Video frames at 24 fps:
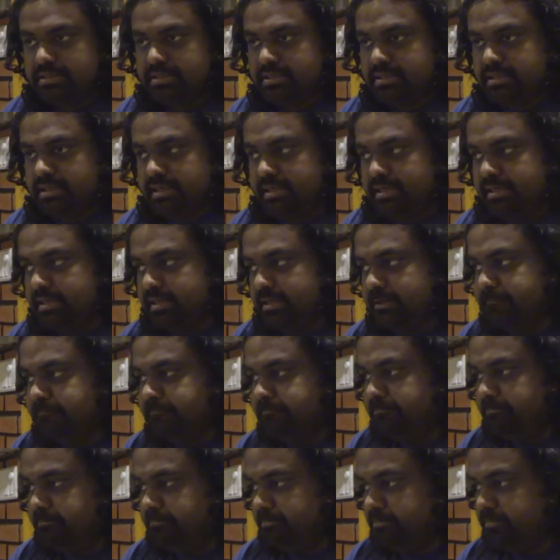and
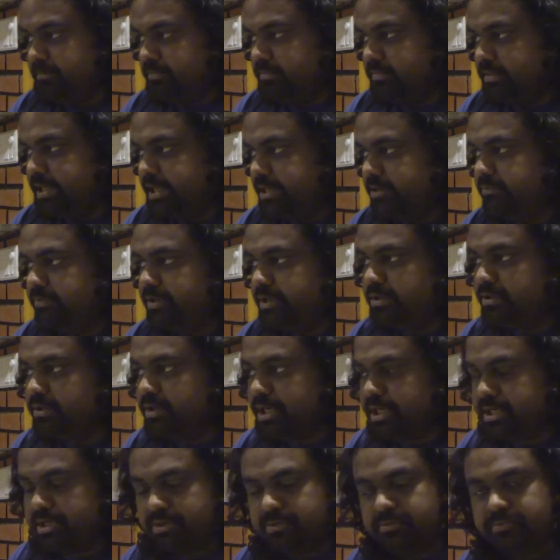then we are
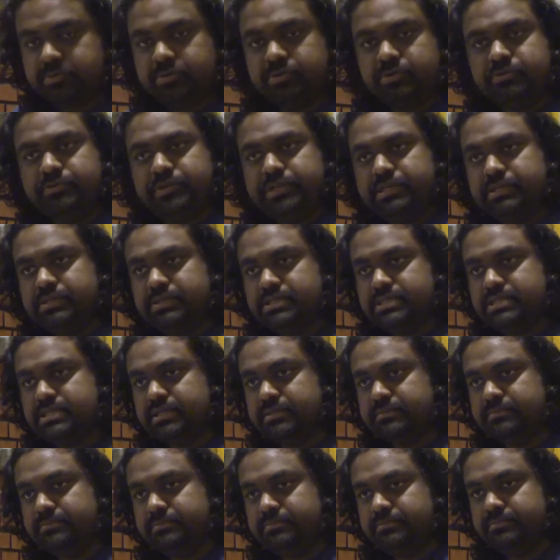going to move into
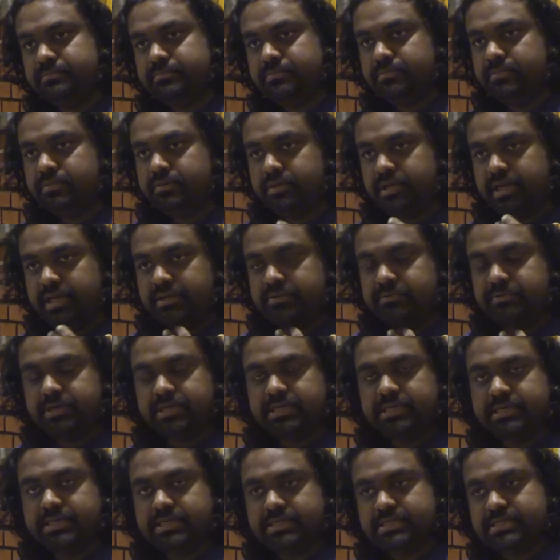some
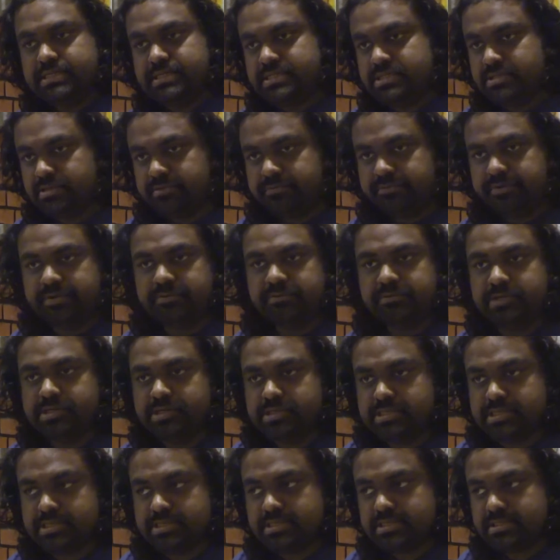advantages of
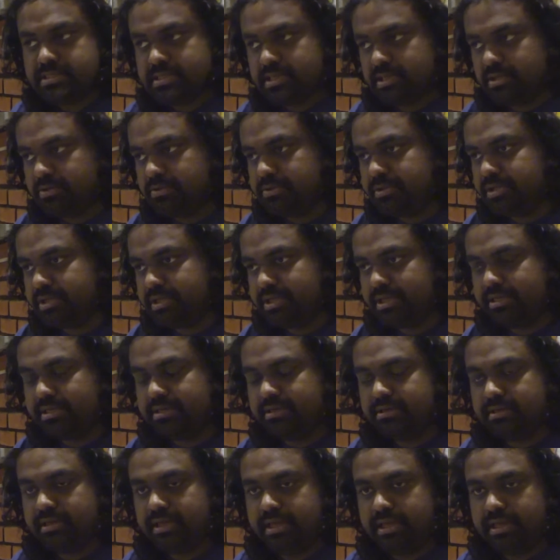inversions, how it
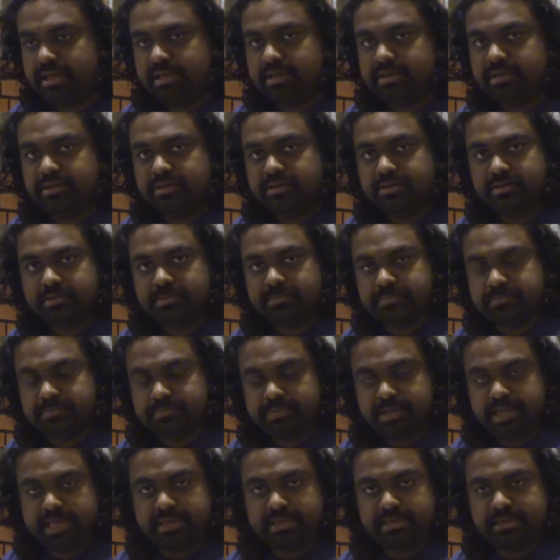can aid your
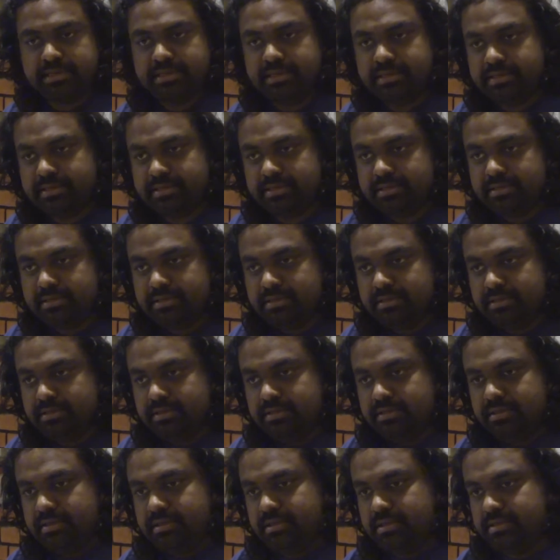technique
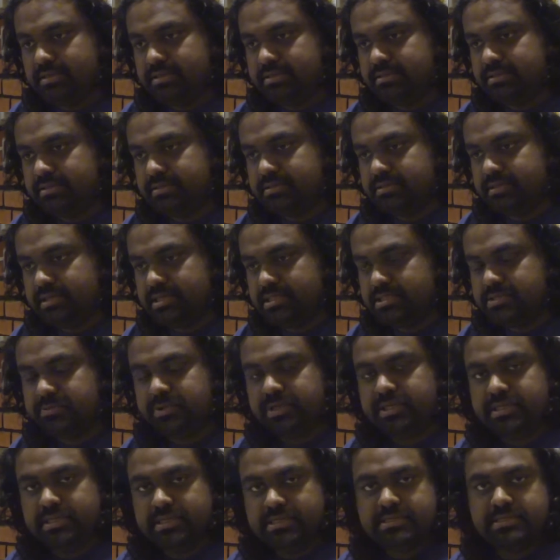as
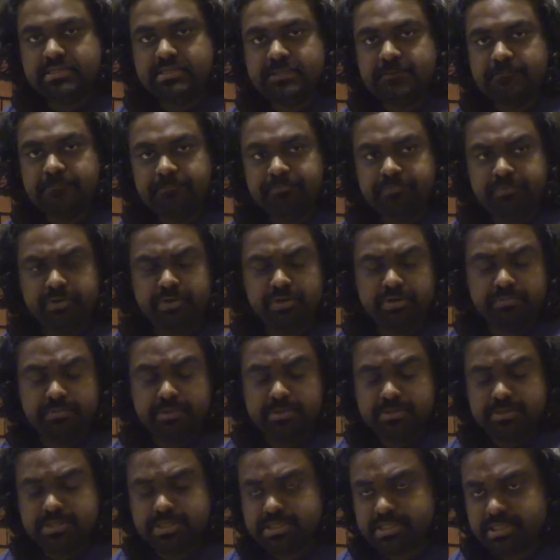well as your
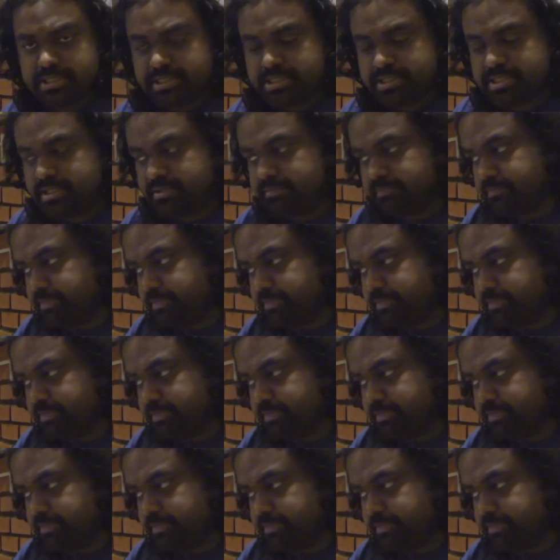musicianship.